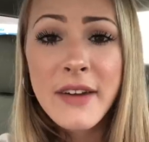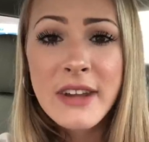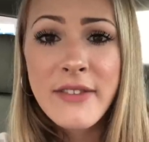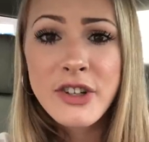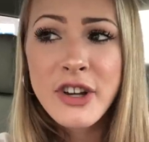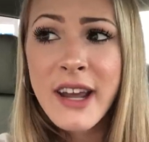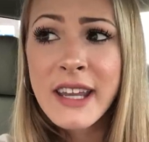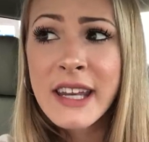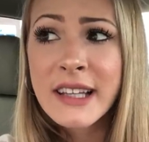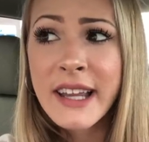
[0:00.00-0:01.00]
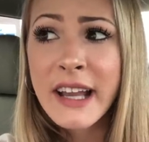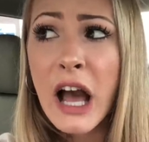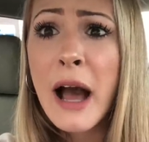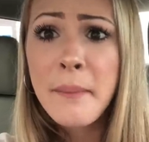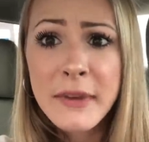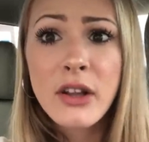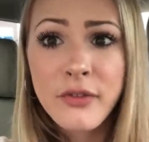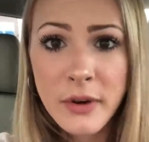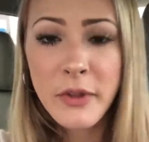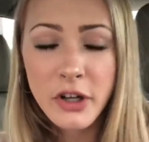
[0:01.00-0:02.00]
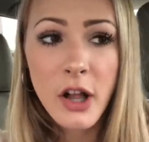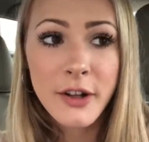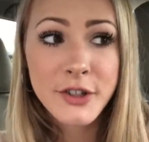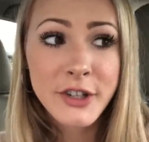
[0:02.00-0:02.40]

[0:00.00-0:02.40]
but I've never tried eating like a meal from the Dollar